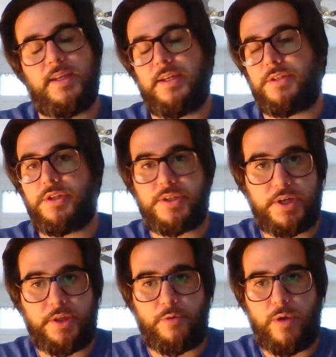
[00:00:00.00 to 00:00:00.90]
that's just
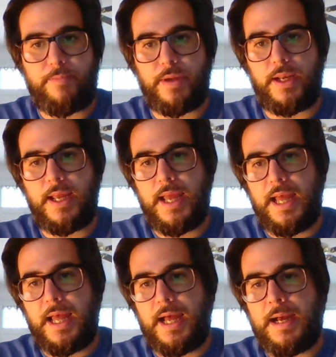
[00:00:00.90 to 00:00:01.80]
another weapon.
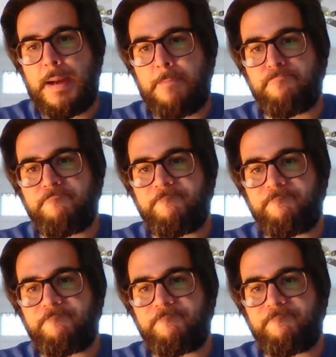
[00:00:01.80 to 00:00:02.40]
Um,